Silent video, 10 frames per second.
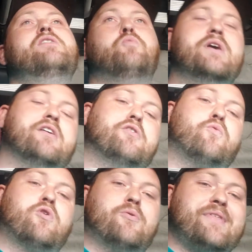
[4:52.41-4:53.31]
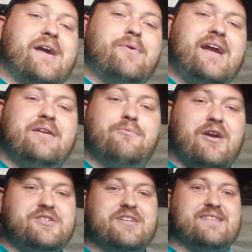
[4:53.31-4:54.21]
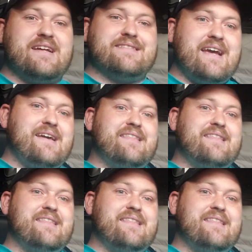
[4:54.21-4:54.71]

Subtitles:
We go to war with Iran. Russia says, hey,